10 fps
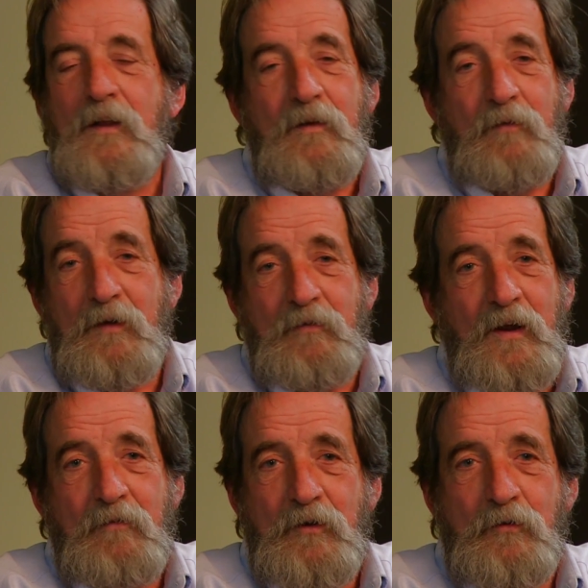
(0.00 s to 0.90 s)
they may even
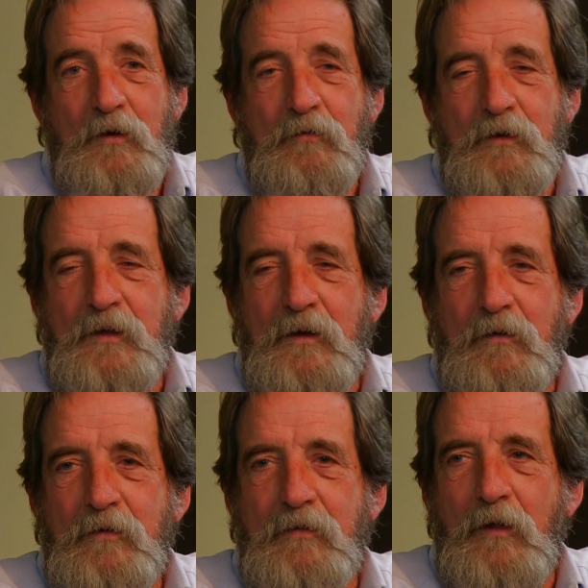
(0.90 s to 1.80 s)
have a drink for dinner
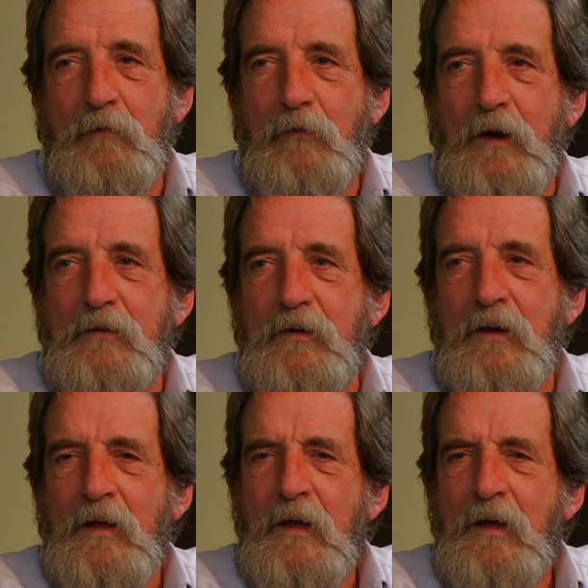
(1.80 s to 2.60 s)
or celebration.